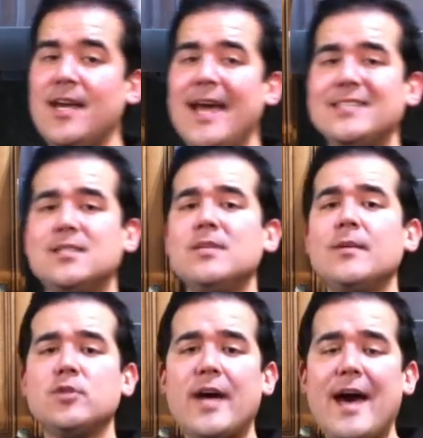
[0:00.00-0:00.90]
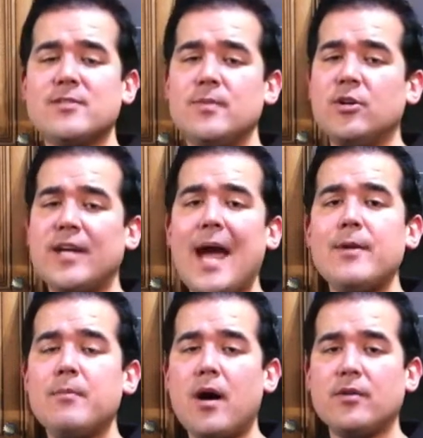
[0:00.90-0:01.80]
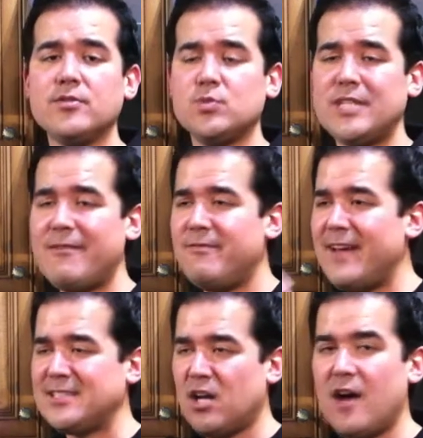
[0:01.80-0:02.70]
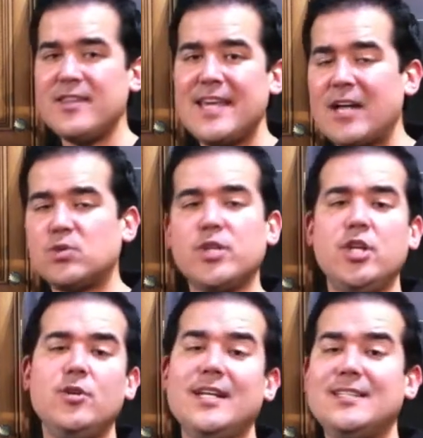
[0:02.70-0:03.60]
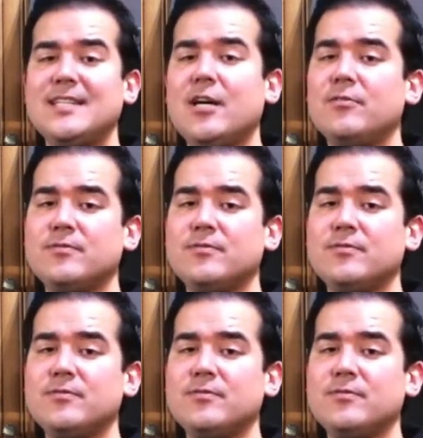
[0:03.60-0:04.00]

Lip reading: And sometimes we'll have some under cabinet models which have vents on the actual unit itself.